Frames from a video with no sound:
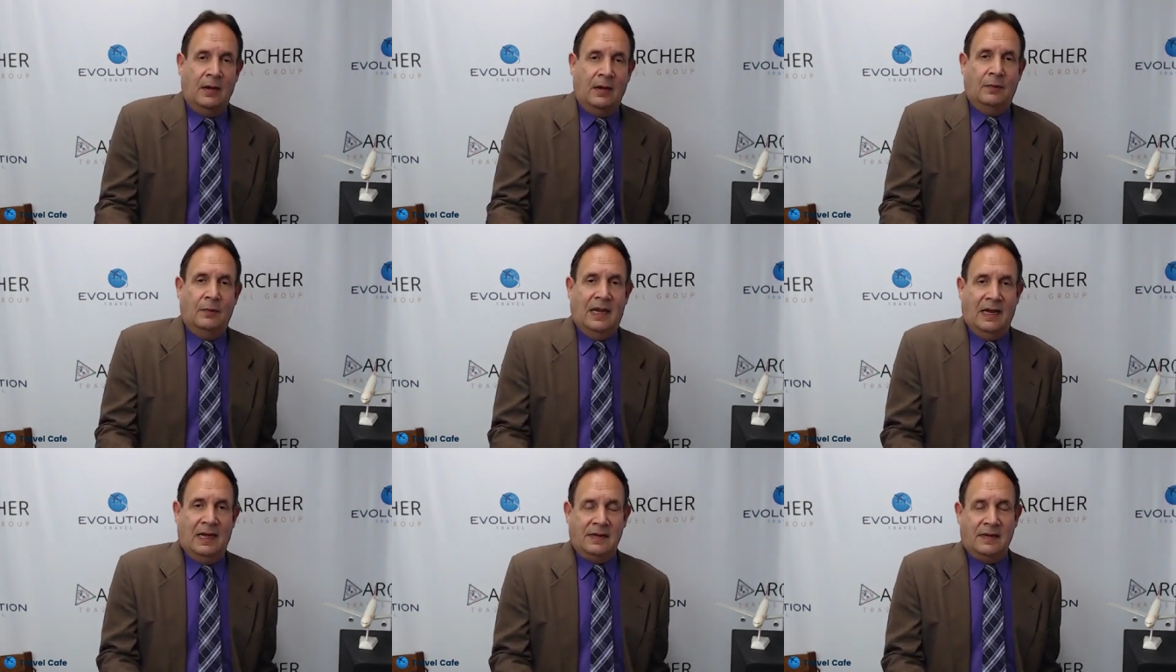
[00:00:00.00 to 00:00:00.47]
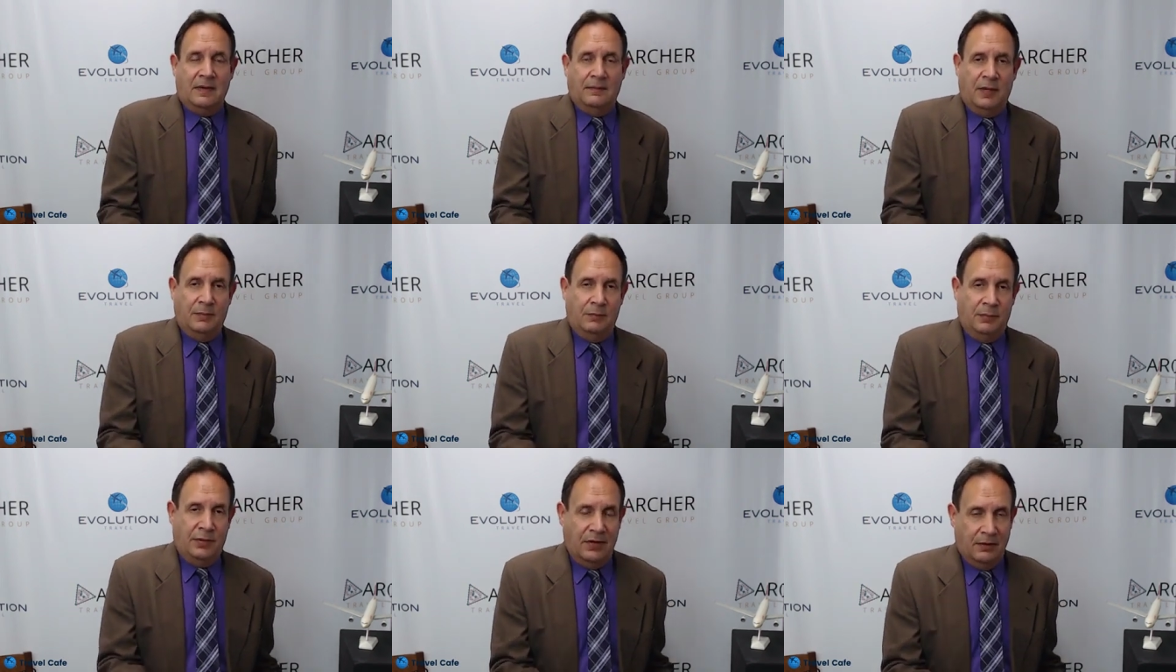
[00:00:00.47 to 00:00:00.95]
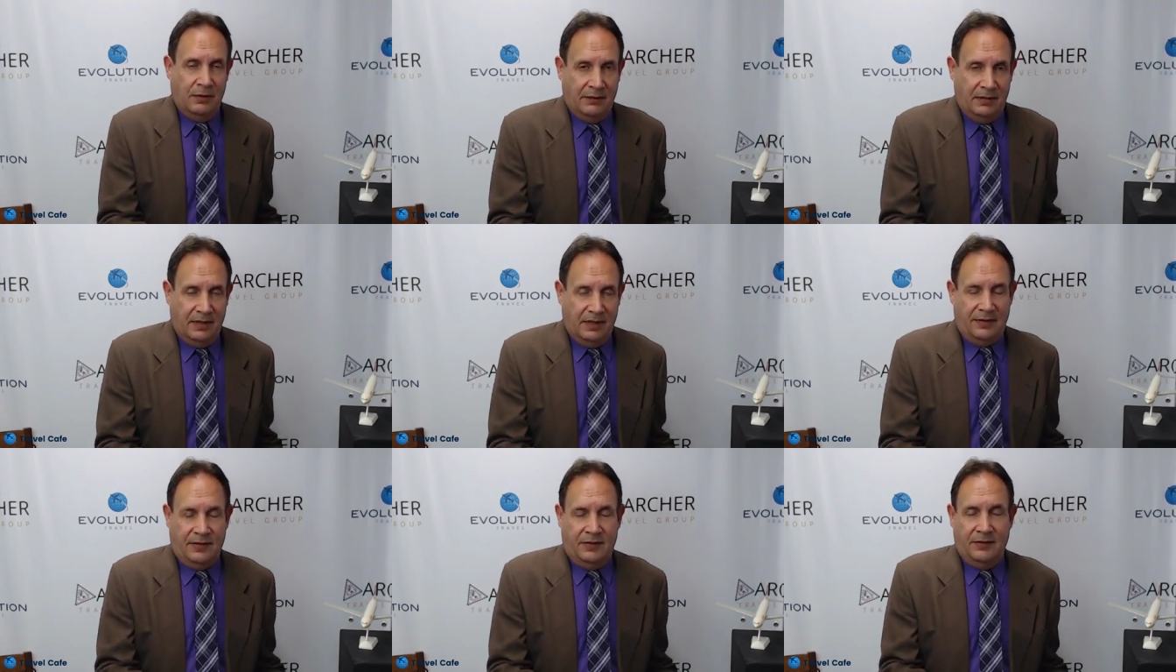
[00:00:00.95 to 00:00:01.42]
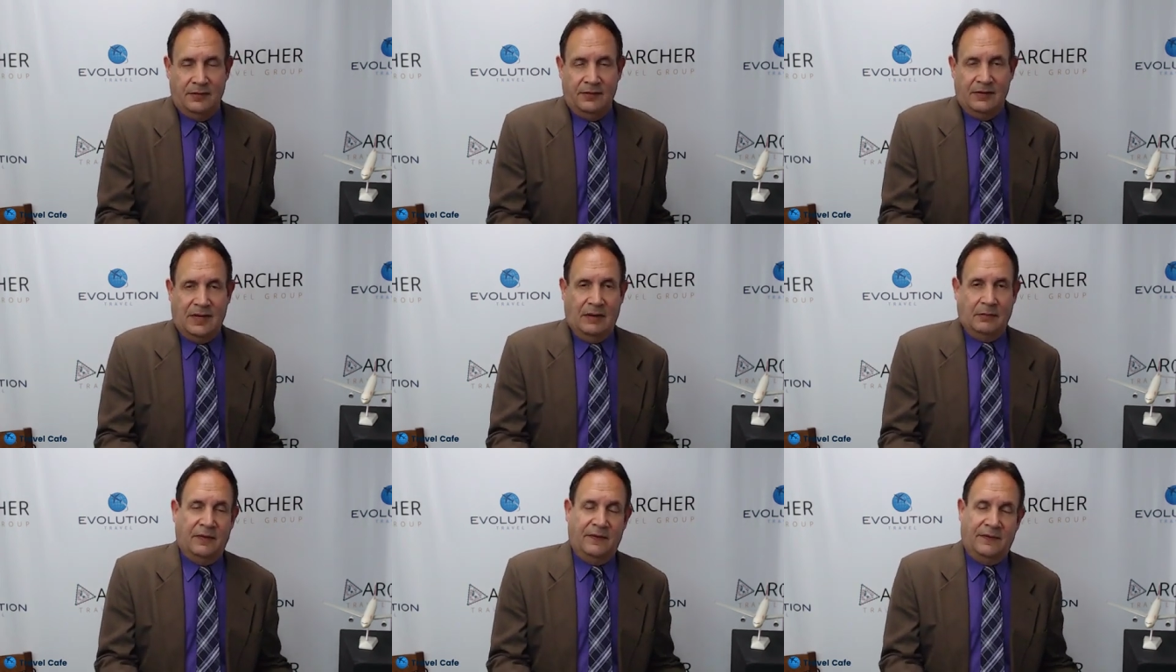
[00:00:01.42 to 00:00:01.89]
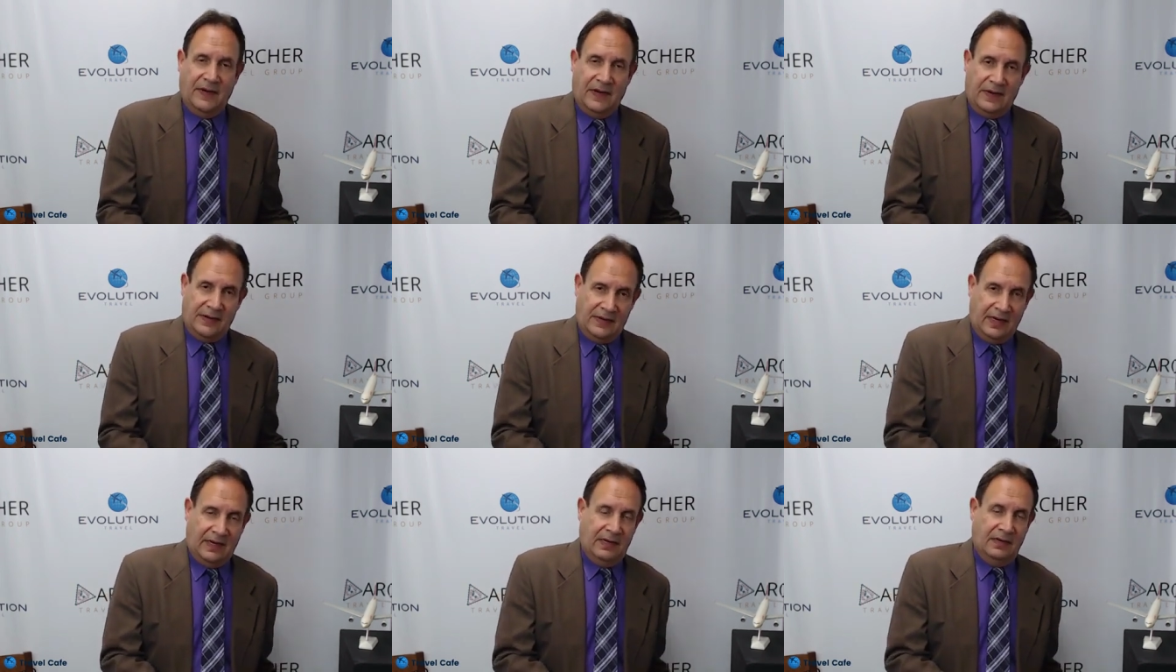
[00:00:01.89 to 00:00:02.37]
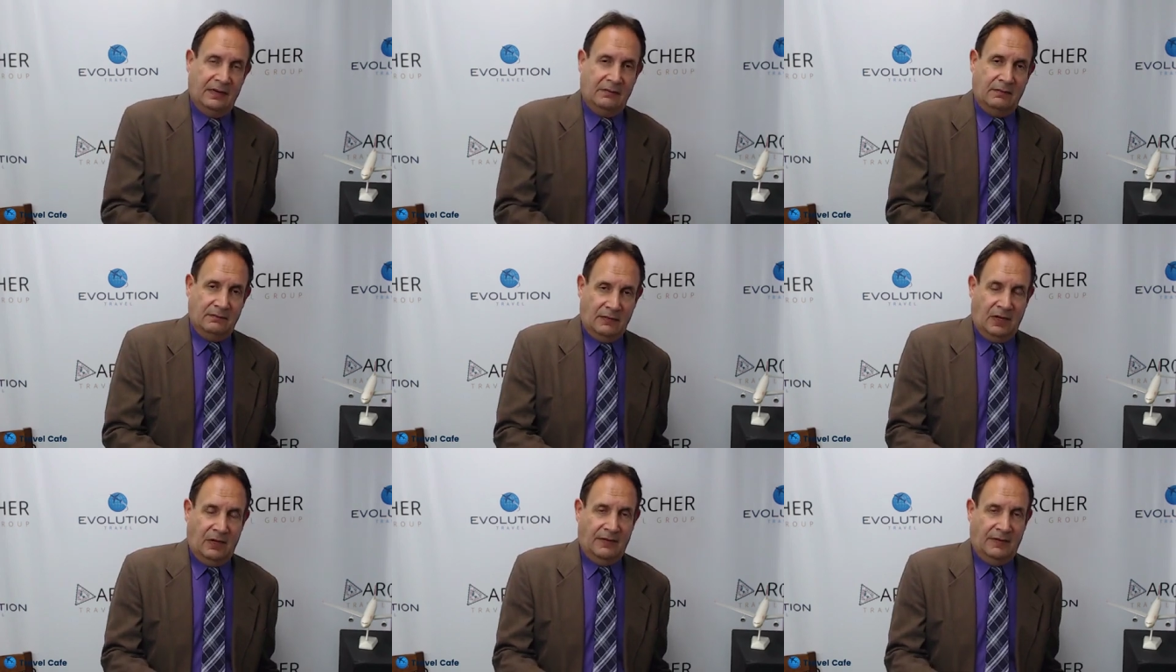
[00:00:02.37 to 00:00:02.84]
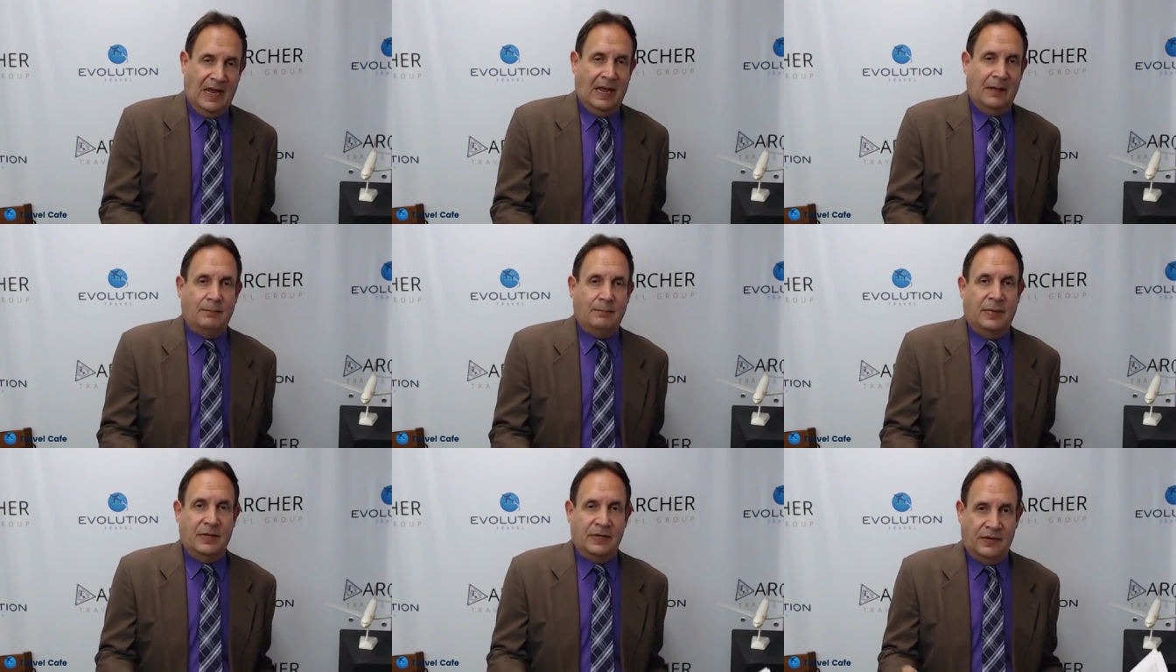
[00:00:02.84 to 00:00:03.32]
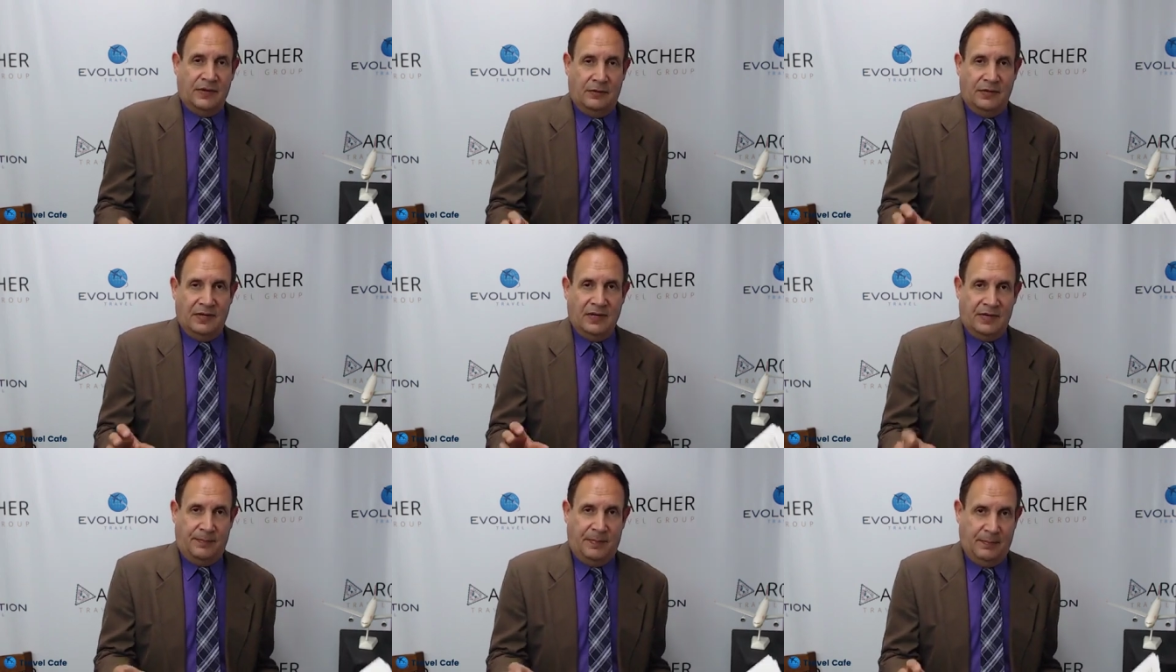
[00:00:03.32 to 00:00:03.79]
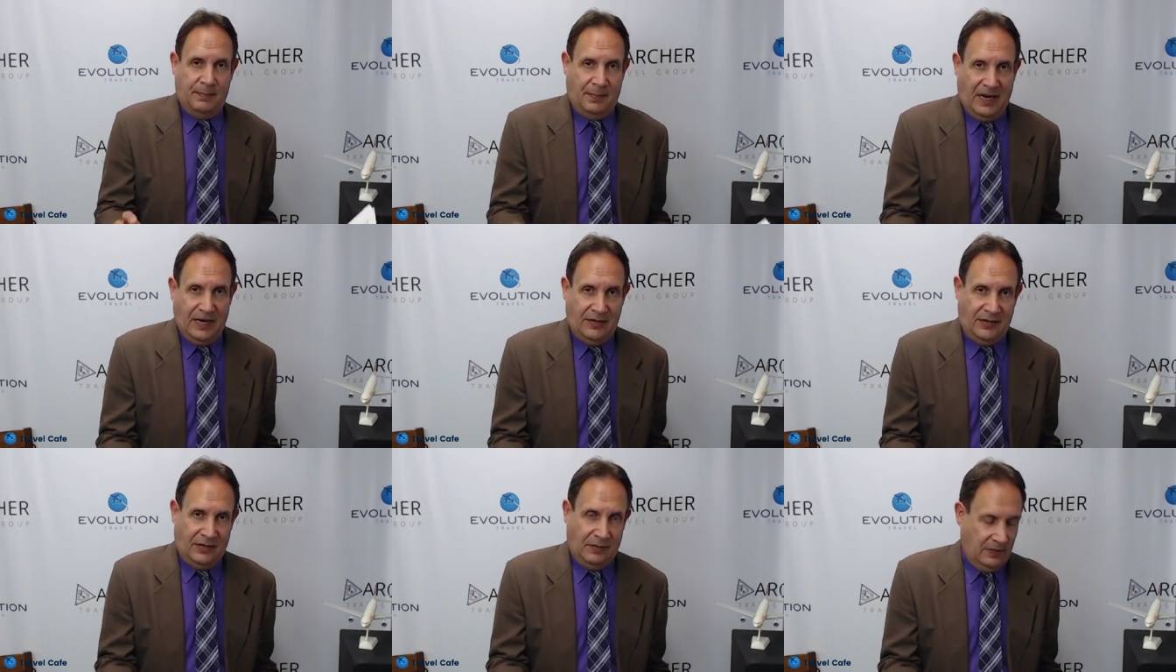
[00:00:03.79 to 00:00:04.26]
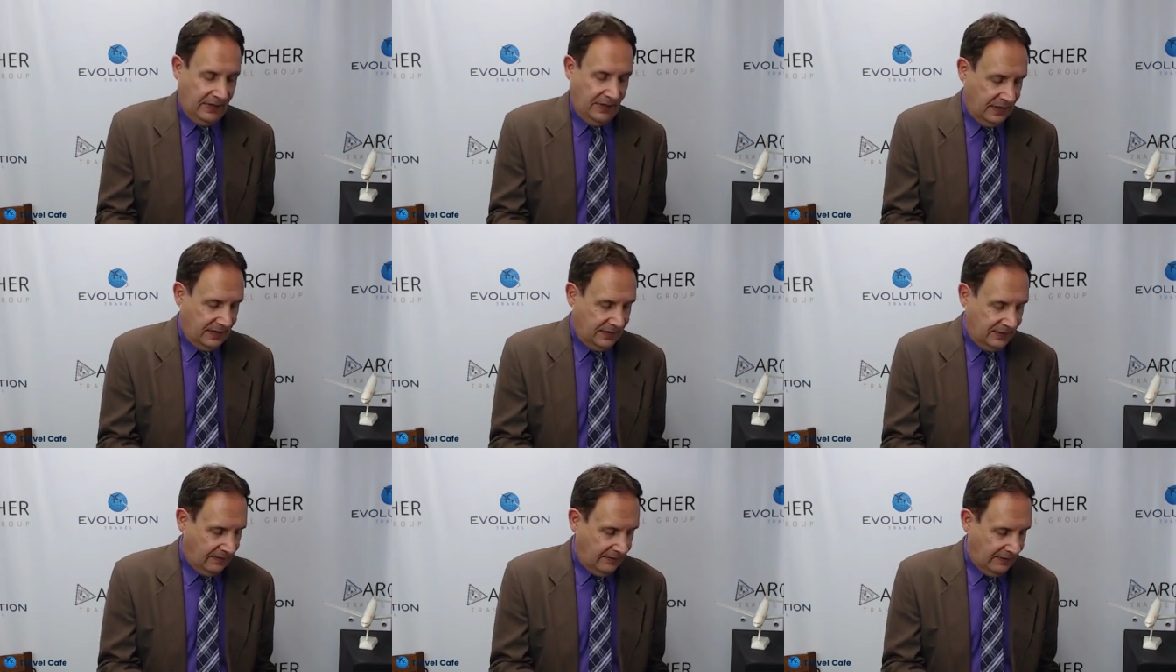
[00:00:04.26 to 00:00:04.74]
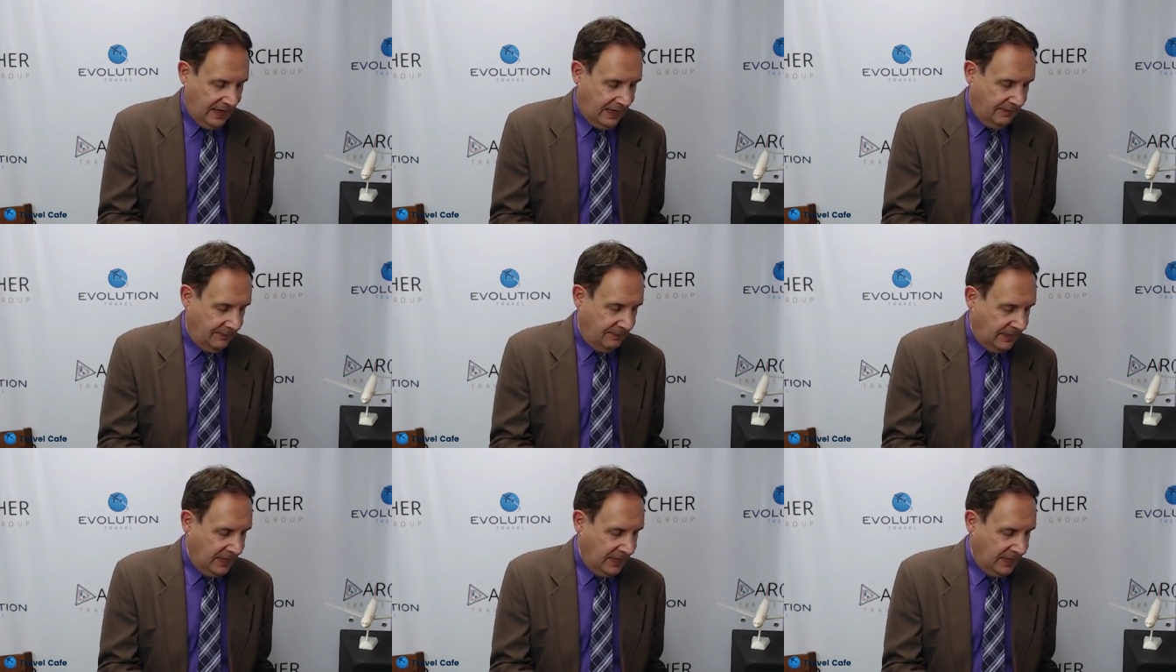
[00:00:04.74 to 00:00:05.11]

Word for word: We had some computer issues that we're fixing and all that. So just be patient with us, all right?